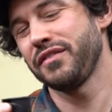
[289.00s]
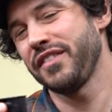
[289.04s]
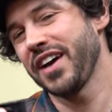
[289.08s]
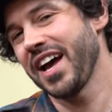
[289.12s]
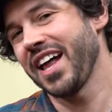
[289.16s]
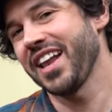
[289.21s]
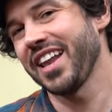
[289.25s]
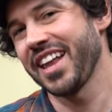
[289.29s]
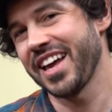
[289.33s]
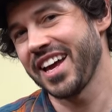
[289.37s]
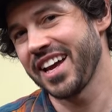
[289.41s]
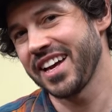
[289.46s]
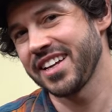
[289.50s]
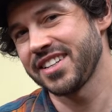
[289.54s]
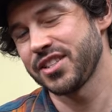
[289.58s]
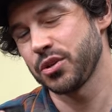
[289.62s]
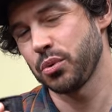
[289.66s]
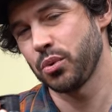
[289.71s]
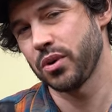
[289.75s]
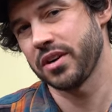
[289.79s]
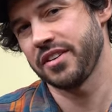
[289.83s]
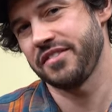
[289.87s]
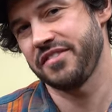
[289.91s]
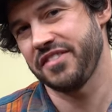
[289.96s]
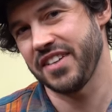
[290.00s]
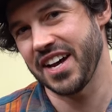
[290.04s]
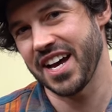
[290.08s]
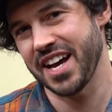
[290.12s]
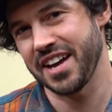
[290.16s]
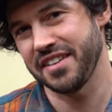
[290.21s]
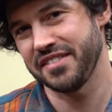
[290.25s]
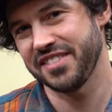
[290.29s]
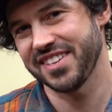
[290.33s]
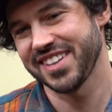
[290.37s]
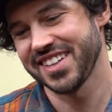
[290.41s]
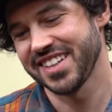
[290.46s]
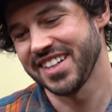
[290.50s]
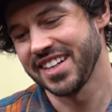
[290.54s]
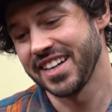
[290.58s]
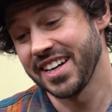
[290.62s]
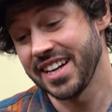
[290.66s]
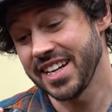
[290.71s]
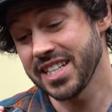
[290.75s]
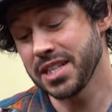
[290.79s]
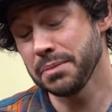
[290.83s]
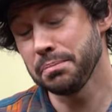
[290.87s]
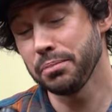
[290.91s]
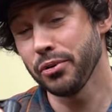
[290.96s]
Valais 25.
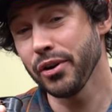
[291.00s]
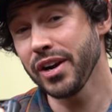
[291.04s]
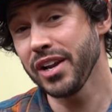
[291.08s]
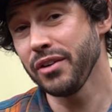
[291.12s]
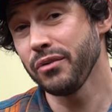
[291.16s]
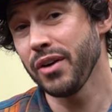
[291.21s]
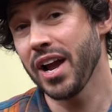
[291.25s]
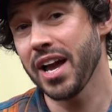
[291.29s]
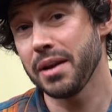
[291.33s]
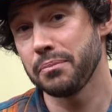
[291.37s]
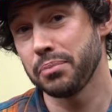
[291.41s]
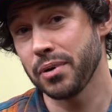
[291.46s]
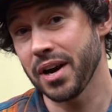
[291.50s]
It's a pretty rad